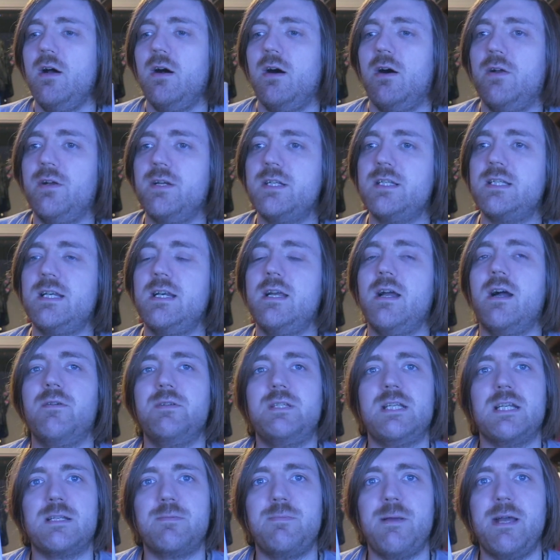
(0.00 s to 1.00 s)
Honestly, I
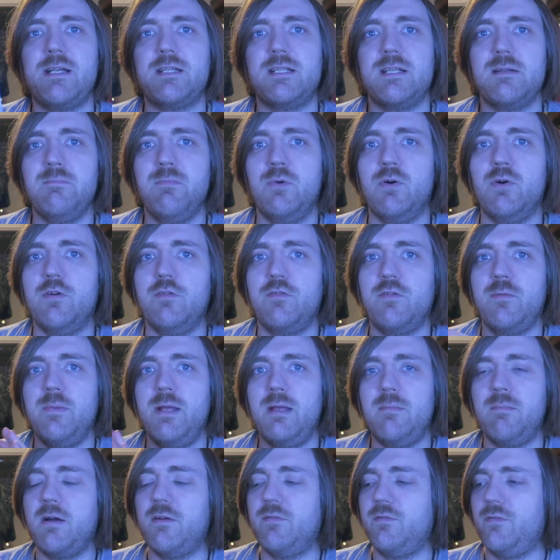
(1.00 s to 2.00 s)
was expecting more from
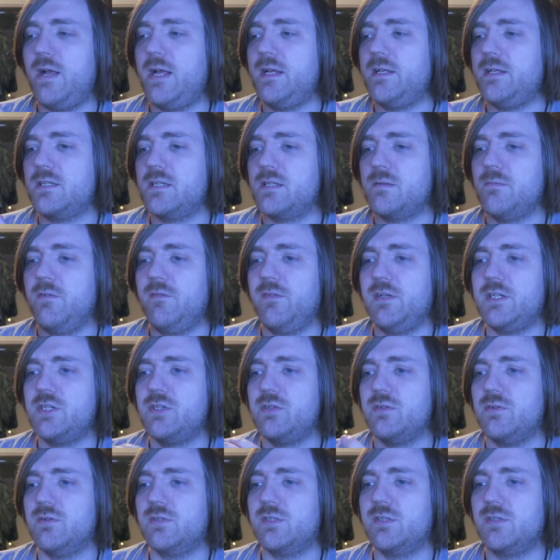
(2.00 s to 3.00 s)
him. I've read some of his
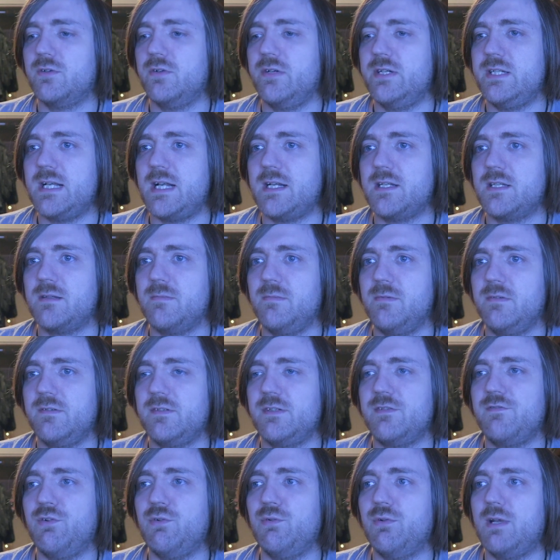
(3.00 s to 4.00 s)
short stories and some of
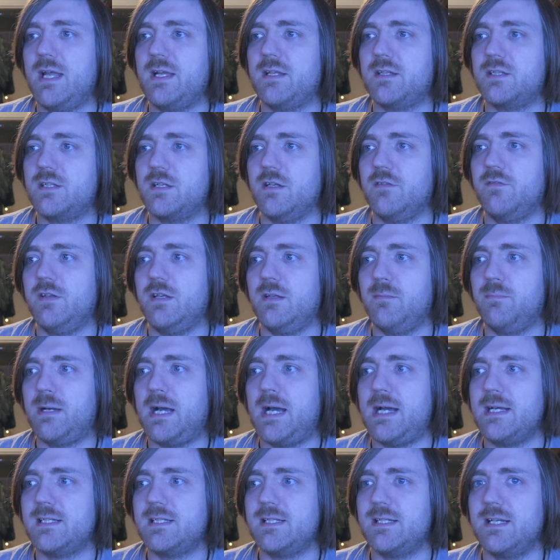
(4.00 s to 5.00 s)
his full-length stuff in the
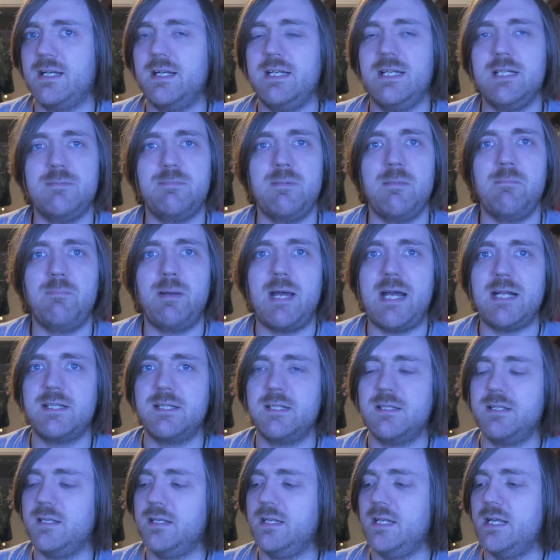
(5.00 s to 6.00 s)
past, and he's been
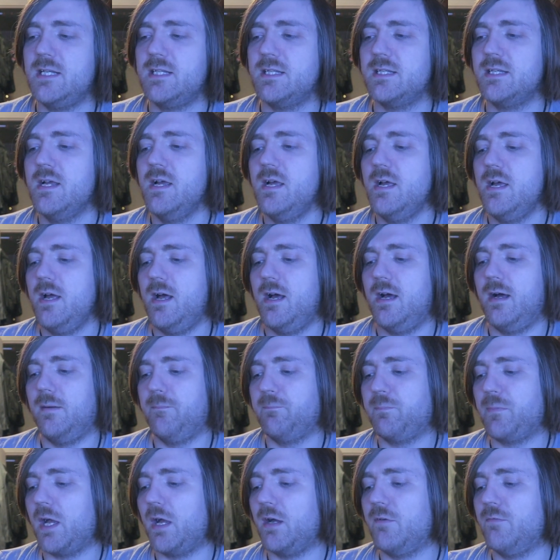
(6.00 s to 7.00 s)
better than this.
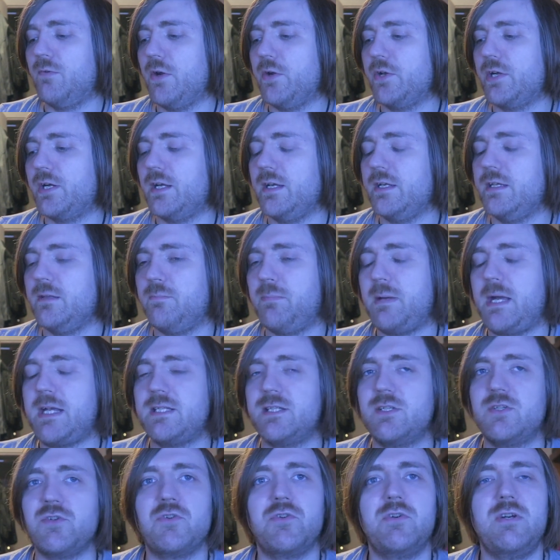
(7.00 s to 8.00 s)
Um, ironically, the
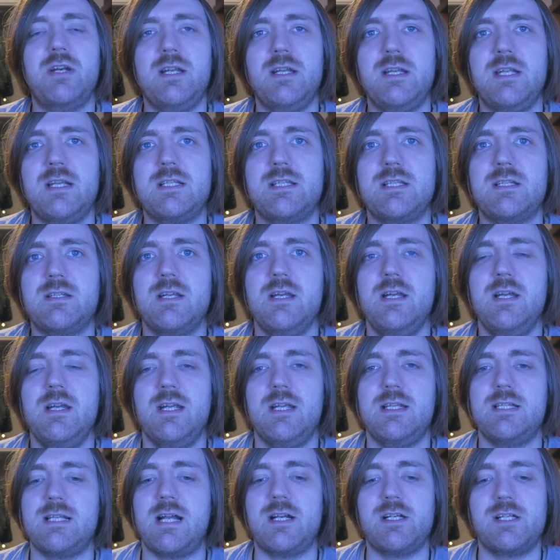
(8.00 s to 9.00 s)
best story in this
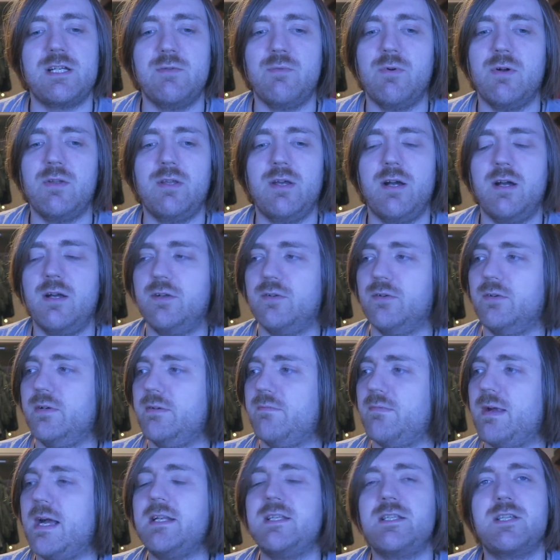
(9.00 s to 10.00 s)
is actually one that I'd
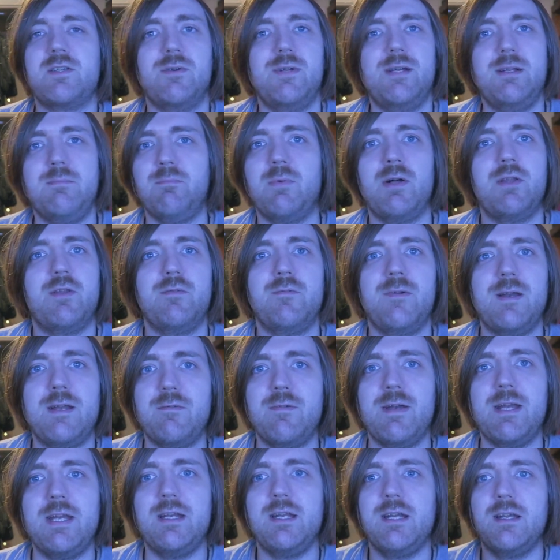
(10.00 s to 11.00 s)
already read, so I didn't bother
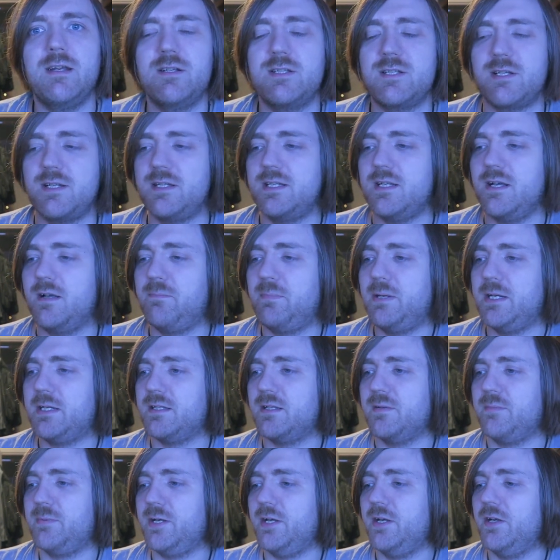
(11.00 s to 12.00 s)
rereading because I, I picked
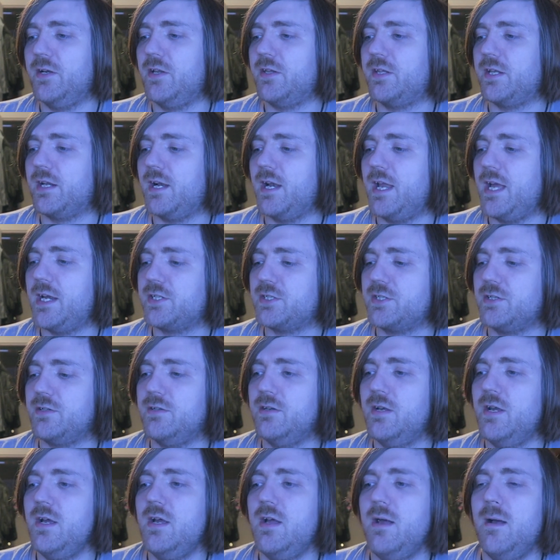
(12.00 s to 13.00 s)
it up in another
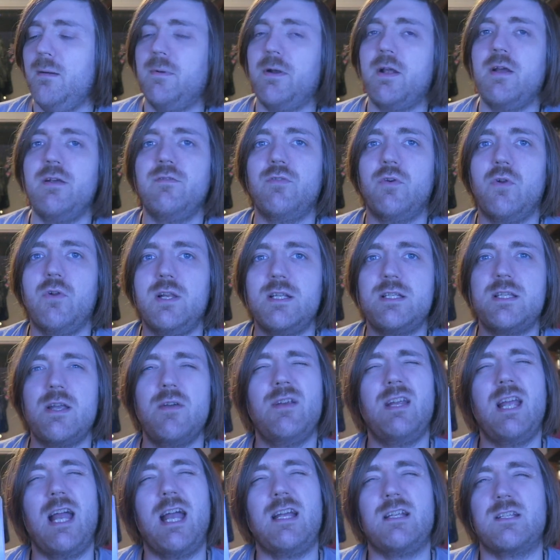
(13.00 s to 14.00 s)
collection. But overall, it's
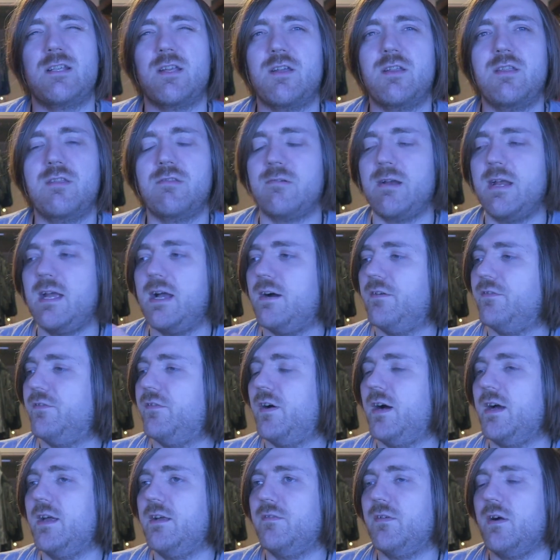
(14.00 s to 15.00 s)
okay. It's like three out of
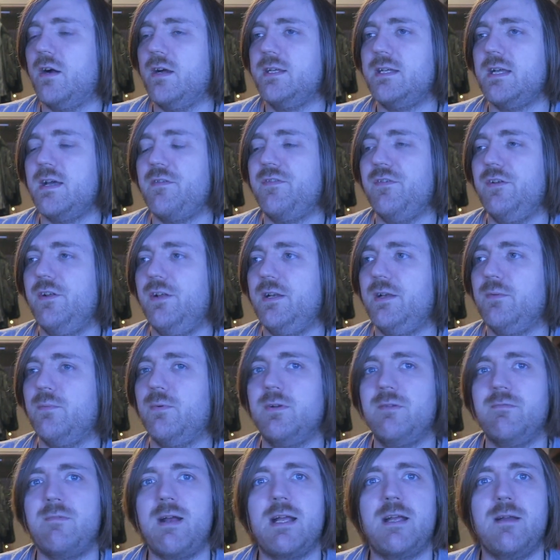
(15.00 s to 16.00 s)
five. I definitely
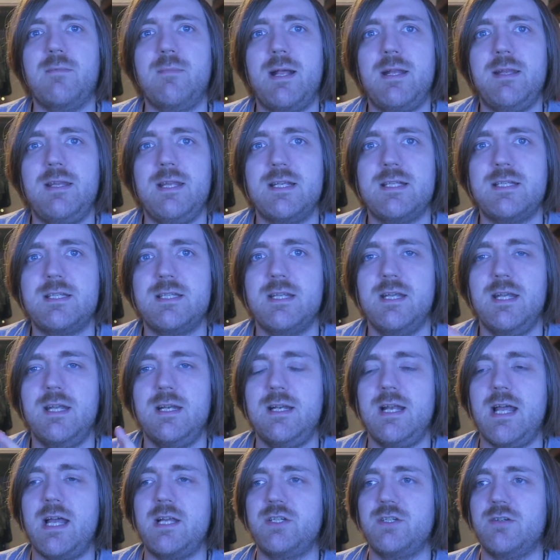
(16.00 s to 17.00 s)
wouldn't recommend this
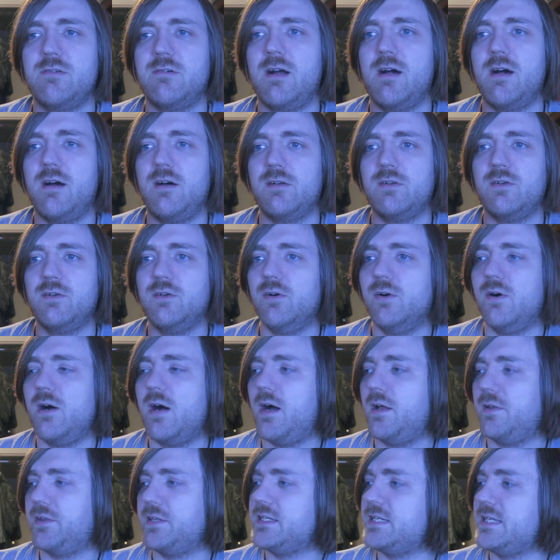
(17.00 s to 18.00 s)
unless you're a hardcore
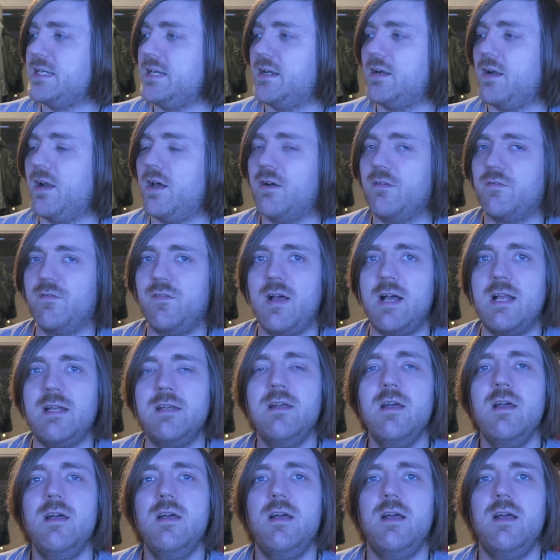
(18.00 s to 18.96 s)
Arthur C. Clarke fan.